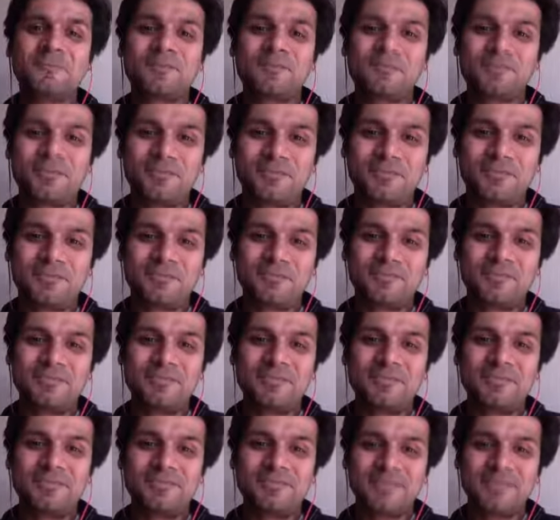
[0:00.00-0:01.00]

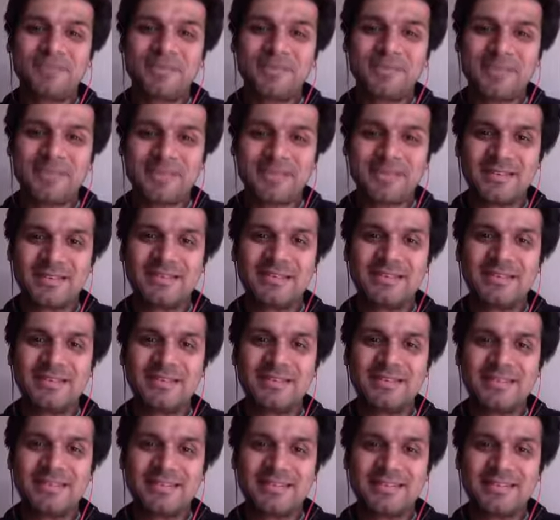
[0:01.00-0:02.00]

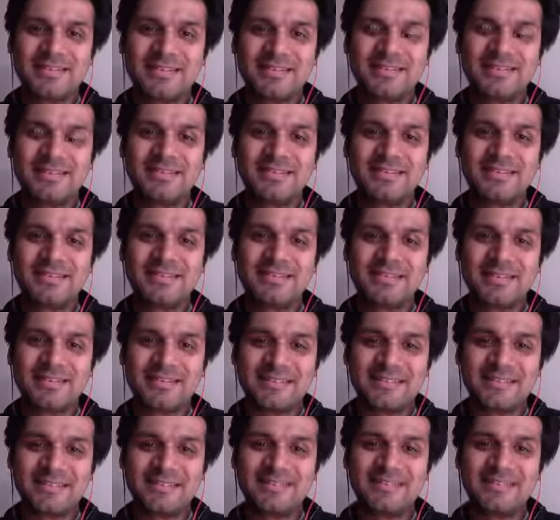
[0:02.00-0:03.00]

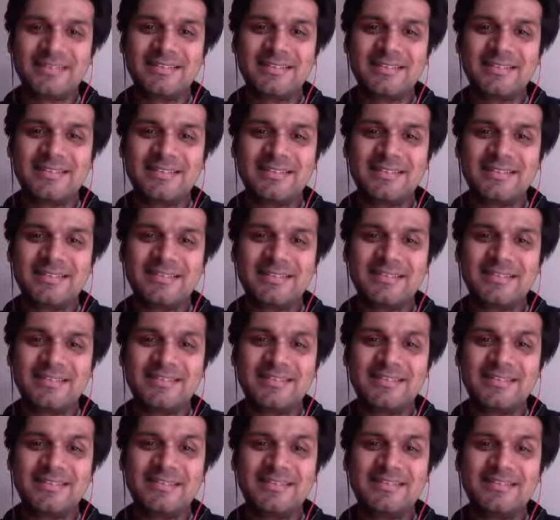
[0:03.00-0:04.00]

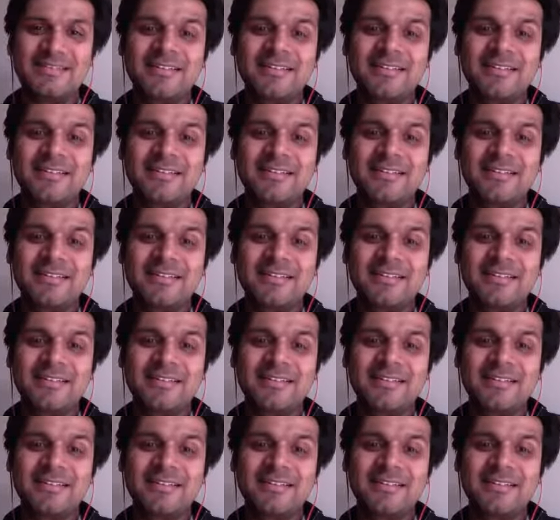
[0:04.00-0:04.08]
This person isn't speaking.